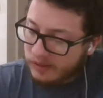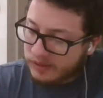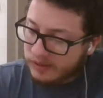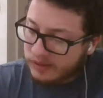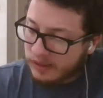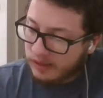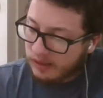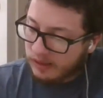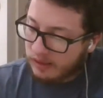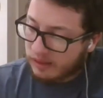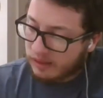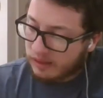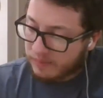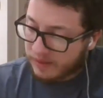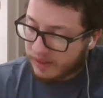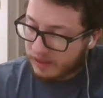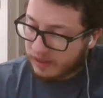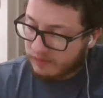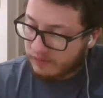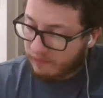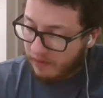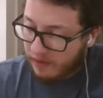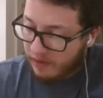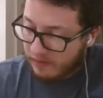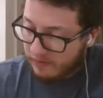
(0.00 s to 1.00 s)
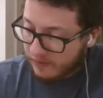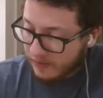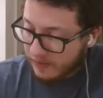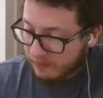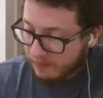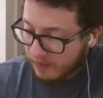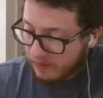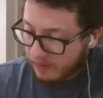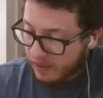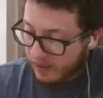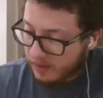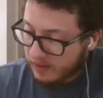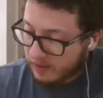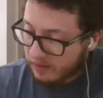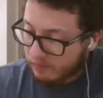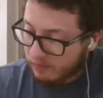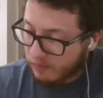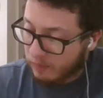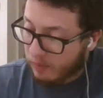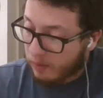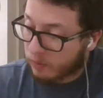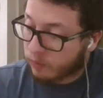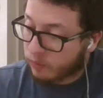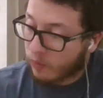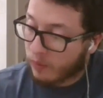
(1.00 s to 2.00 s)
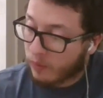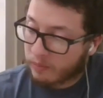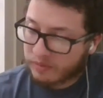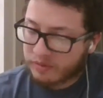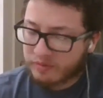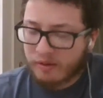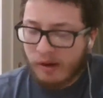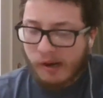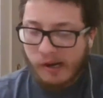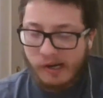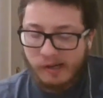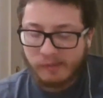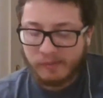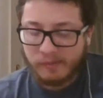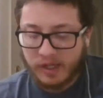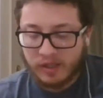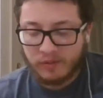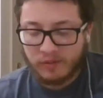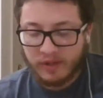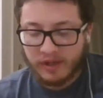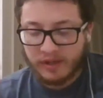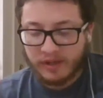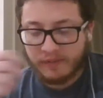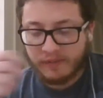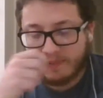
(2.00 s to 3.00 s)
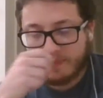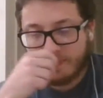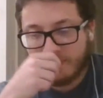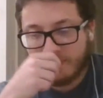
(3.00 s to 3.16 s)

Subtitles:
wasn't the biggest fan of this match. We both went with Ronda, by the way.